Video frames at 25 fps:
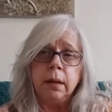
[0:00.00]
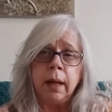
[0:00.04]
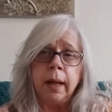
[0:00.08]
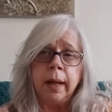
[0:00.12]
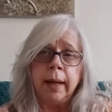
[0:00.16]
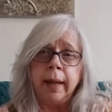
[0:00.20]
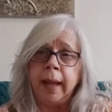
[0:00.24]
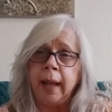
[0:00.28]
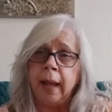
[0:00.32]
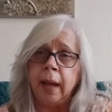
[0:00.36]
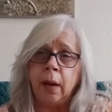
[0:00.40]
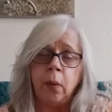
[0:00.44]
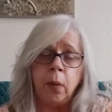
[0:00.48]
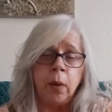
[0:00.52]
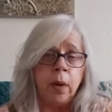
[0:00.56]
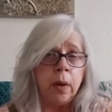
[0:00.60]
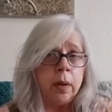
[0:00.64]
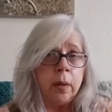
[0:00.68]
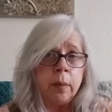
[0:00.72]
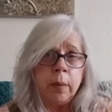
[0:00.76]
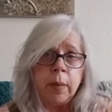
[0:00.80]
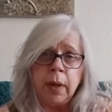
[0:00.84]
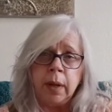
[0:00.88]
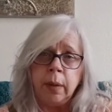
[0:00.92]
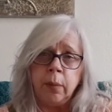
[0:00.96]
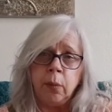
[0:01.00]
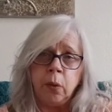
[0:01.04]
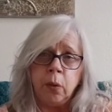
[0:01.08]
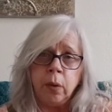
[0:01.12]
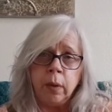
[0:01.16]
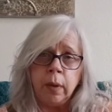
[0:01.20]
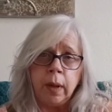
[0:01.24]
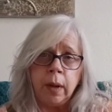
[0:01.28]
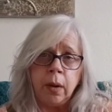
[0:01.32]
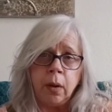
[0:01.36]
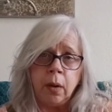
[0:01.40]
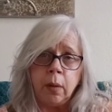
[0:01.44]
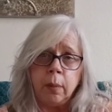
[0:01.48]
I can't wear them anymore.
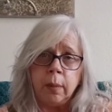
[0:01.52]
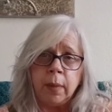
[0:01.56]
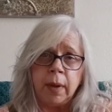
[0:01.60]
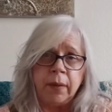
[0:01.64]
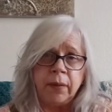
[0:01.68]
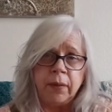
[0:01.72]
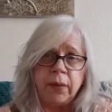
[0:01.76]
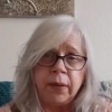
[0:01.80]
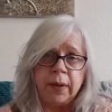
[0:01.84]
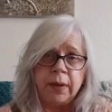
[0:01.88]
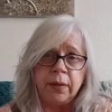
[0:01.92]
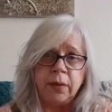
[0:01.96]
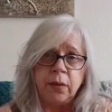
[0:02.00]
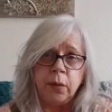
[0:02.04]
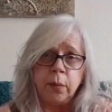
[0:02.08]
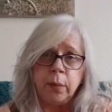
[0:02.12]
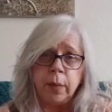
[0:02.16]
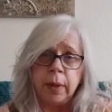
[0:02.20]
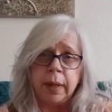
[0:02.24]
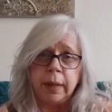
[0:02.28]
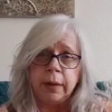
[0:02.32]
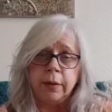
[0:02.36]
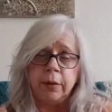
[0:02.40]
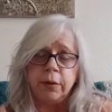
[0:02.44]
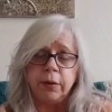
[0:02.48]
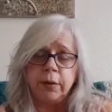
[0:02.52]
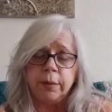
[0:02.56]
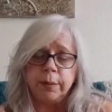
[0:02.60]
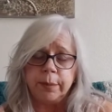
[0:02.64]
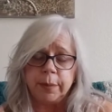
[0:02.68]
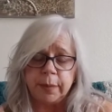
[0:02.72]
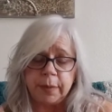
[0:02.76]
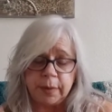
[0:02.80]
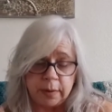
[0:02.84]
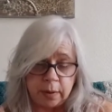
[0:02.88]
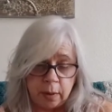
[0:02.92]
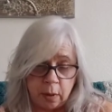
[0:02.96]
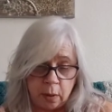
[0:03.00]
They hurt my feet too much.
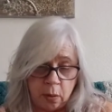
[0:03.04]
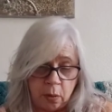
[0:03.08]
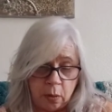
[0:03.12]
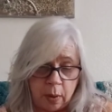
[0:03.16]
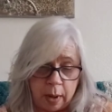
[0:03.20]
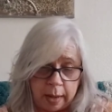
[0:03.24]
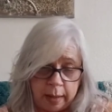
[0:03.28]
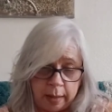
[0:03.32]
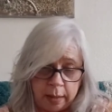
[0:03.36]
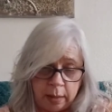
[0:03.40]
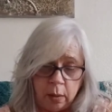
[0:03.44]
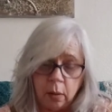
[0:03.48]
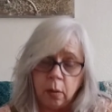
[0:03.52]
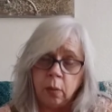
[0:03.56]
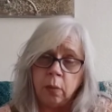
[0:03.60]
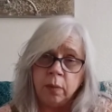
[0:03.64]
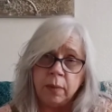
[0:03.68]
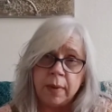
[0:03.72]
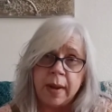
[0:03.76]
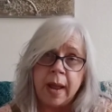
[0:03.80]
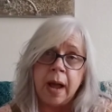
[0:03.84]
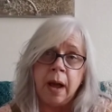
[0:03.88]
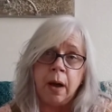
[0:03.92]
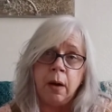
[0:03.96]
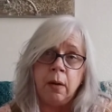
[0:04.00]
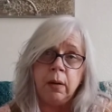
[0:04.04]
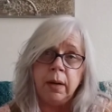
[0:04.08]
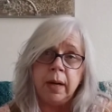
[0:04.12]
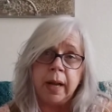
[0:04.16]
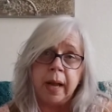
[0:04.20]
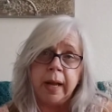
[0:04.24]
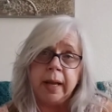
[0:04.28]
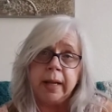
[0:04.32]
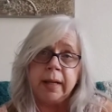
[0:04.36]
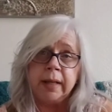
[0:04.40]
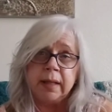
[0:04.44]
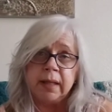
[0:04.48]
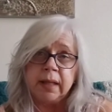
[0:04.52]
So I go,
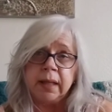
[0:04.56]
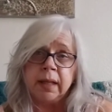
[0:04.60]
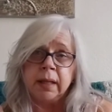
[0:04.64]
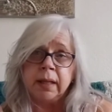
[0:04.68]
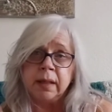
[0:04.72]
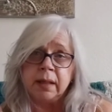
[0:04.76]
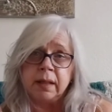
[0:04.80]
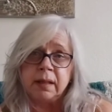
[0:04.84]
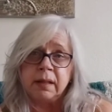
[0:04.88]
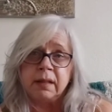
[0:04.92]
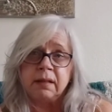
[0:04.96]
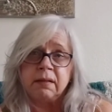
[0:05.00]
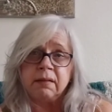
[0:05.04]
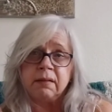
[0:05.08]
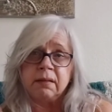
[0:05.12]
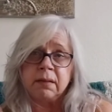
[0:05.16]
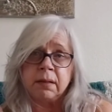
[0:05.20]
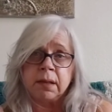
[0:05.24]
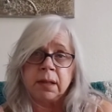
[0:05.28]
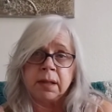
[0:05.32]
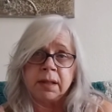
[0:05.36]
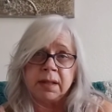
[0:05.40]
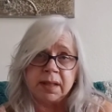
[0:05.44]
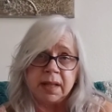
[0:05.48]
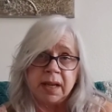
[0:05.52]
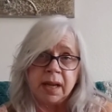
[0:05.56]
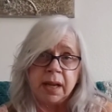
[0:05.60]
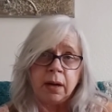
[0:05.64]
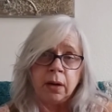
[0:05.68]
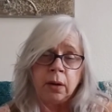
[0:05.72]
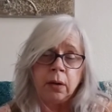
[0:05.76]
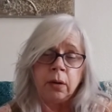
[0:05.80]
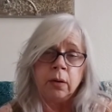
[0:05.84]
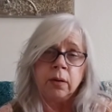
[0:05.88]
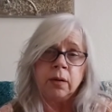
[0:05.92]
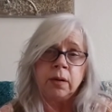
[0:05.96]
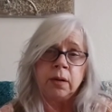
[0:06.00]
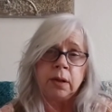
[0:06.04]
nowadays it's the
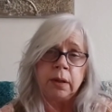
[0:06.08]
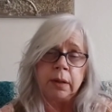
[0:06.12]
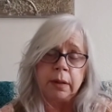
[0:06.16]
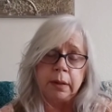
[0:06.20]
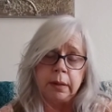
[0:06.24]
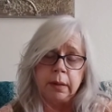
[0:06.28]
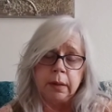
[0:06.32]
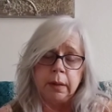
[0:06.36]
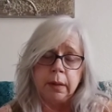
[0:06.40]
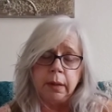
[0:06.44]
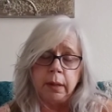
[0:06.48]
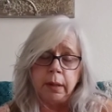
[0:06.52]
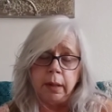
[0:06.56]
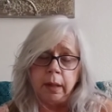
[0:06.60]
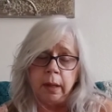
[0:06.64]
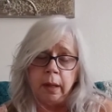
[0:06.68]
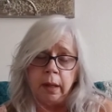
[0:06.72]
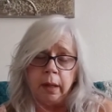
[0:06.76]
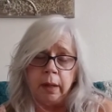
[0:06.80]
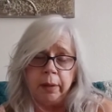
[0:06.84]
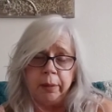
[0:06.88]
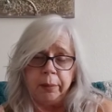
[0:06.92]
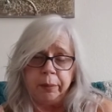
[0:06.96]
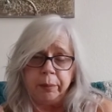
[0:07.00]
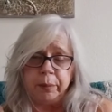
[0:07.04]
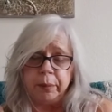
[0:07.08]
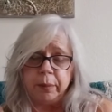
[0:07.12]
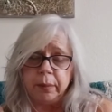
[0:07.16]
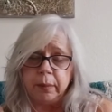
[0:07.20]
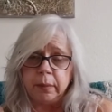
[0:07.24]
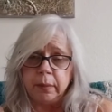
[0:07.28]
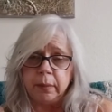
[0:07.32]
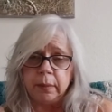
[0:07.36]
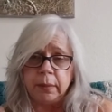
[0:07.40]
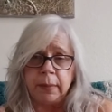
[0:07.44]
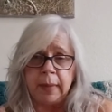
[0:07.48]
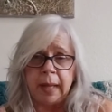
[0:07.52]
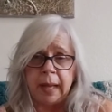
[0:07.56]
sneakers. Um,
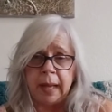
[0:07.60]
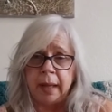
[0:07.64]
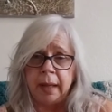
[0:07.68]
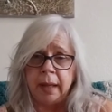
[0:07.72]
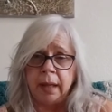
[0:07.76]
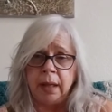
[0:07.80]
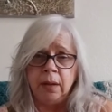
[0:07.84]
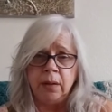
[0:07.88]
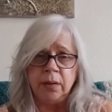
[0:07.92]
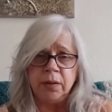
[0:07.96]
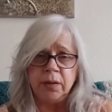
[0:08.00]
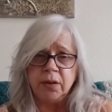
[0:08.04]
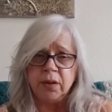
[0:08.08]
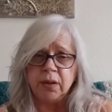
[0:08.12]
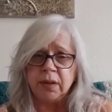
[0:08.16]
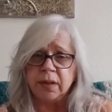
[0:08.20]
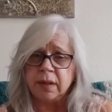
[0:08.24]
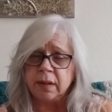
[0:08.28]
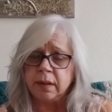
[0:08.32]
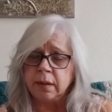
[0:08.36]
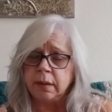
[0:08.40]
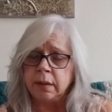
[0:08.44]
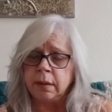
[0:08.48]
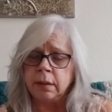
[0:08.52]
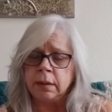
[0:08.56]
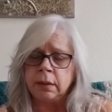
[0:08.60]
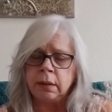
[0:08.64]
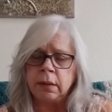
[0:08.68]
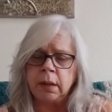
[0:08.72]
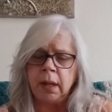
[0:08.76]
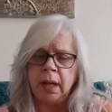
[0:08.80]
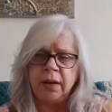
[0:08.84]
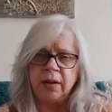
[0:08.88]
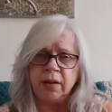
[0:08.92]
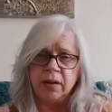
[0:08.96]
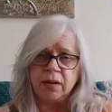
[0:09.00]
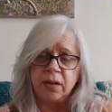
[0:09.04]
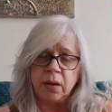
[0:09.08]
yeah, heels just,
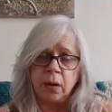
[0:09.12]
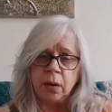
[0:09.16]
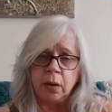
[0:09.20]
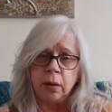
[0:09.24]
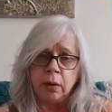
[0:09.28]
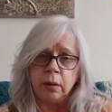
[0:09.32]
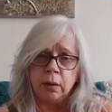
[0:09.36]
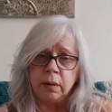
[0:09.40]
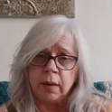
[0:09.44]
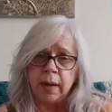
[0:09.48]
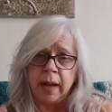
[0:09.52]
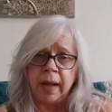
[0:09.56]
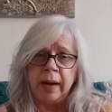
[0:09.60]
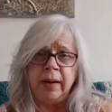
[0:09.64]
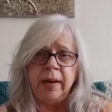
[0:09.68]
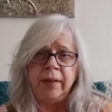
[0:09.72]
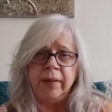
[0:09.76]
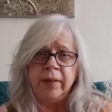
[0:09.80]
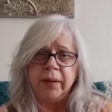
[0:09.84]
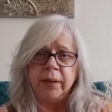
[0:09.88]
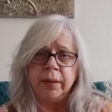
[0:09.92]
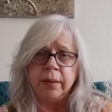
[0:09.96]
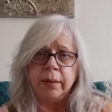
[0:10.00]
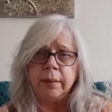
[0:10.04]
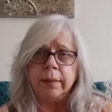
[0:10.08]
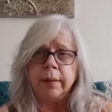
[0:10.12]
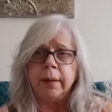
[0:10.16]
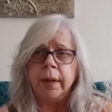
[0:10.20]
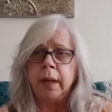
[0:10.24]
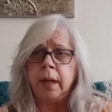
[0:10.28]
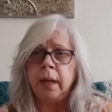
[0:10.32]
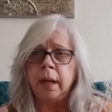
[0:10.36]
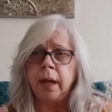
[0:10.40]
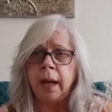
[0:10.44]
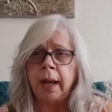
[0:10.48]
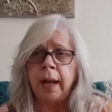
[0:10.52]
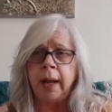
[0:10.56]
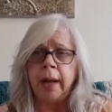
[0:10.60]
they just hurt. So I don't even,
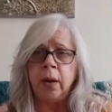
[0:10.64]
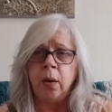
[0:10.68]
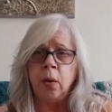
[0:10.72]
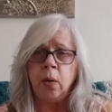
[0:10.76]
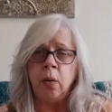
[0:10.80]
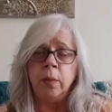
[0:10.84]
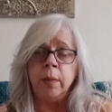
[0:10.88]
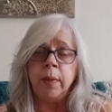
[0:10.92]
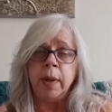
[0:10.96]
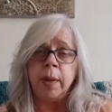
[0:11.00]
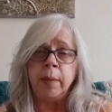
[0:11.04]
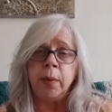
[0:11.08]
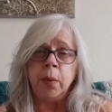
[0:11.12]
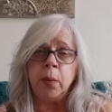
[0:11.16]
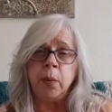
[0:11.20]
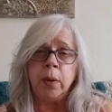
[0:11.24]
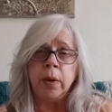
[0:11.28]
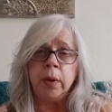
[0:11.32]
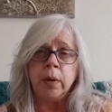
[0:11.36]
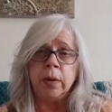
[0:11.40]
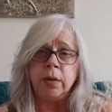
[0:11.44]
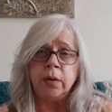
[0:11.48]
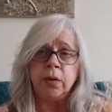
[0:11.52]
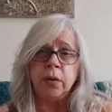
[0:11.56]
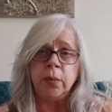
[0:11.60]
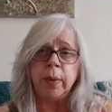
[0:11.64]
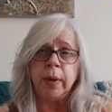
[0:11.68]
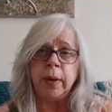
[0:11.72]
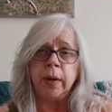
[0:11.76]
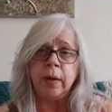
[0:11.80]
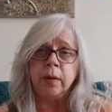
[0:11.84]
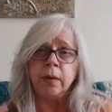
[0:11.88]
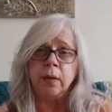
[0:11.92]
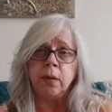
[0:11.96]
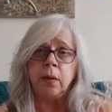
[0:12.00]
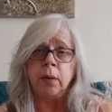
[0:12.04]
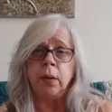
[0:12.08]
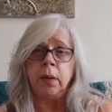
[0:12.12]
I own maybe one or two
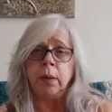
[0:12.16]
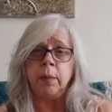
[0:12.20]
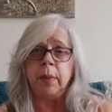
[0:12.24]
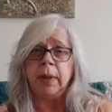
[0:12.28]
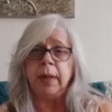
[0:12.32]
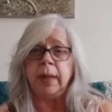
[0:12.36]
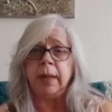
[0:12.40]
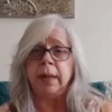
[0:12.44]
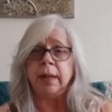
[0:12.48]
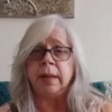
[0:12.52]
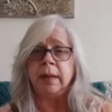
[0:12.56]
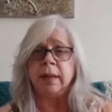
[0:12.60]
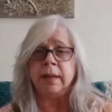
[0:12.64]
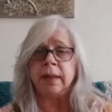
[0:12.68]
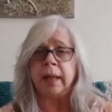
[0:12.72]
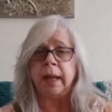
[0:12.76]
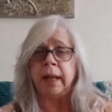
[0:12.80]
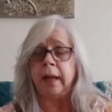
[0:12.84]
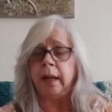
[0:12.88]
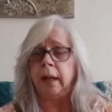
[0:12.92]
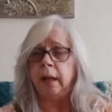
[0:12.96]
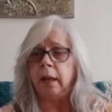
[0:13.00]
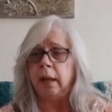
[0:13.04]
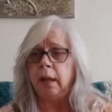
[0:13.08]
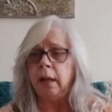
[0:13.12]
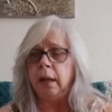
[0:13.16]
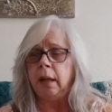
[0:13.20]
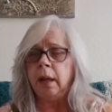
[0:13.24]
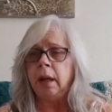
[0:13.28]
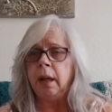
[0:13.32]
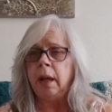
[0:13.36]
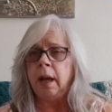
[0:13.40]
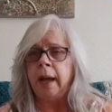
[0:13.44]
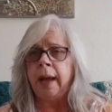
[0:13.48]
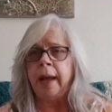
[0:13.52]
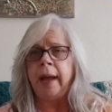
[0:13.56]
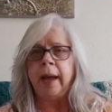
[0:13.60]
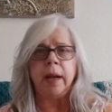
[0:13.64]
pairs only because like
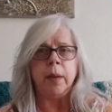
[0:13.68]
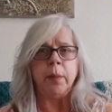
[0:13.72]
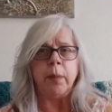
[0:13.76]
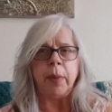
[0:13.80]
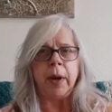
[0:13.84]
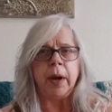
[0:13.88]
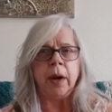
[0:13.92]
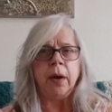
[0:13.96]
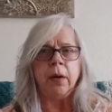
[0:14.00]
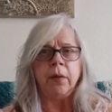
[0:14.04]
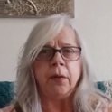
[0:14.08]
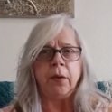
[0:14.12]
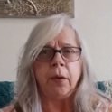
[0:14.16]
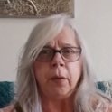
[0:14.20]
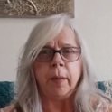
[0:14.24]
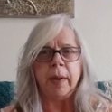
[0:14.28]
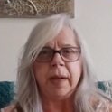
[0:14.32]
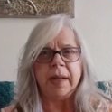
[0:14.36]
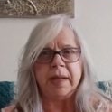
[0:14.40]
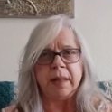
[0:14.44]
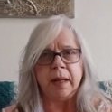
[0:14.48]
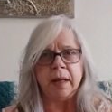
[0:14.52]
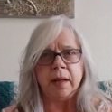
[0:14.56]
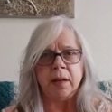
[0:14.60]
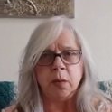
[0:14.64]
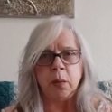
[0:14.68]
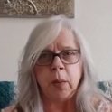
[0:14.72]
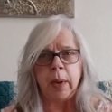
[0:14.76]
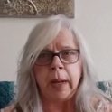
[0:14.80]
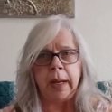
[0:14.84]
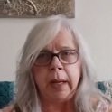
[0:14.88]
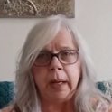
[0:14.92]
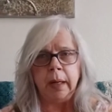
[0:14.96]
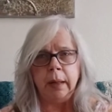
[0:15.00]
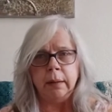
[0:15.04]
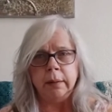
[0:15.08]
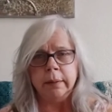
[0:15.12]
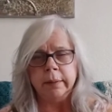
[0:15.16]
I had a pair for my son's
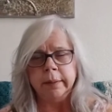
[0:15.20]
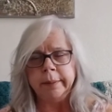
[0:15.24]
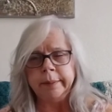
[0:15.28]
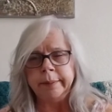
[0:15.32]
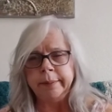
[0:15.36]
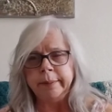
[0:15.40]
wedding